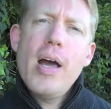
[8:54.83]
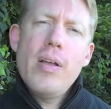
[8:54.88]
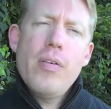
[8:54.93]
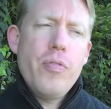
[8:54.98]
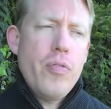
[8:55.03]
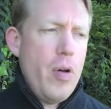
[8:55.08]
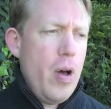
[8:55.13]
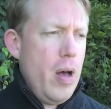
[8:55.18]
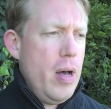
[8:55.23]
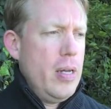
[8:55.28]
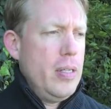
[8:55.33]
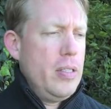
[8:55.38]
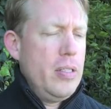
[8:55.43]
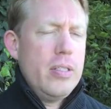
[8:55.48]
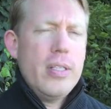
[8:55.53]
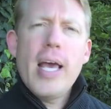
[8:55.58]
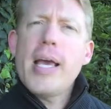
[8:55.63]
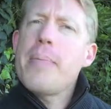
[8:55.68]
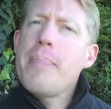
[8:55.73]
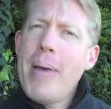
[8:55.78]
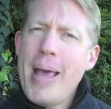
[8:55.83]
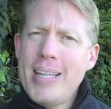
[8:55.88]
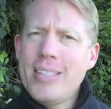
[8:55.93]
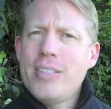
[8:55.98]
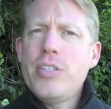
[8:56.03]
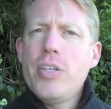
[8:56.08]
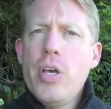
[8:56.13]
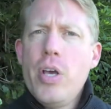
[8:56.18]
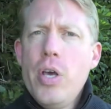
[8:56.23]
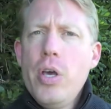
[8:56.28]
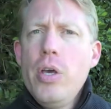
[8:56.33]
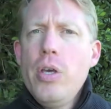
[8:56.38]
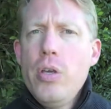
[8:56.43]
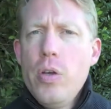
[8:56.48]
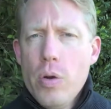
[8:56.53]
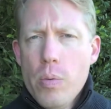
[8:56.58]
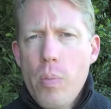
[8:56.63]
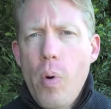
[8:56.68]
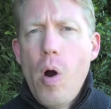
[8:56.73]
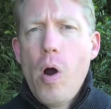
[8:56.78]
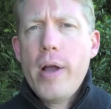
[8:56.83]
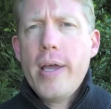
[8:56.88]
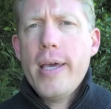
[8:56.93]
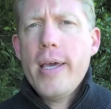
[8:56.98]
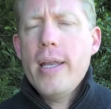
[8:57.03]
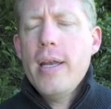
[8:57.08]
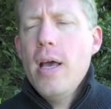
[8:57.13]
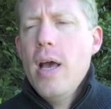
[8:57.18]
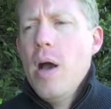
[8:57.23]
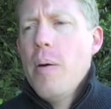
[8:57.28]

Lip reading: of segment your market,